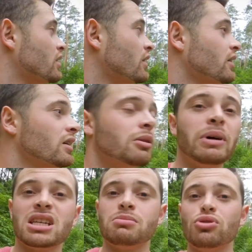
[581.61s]
I think the
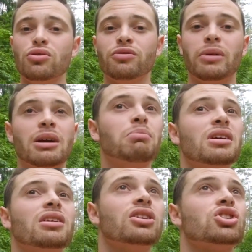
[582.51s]
best move might
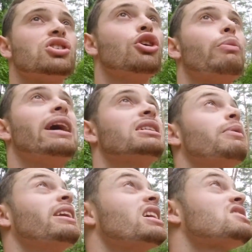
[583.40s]
be to just go back
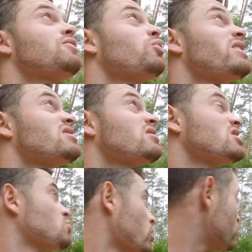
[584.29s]
to my desk for the rest of
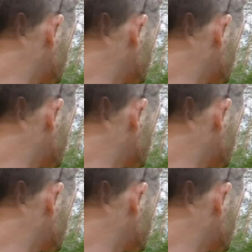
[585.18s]
this one.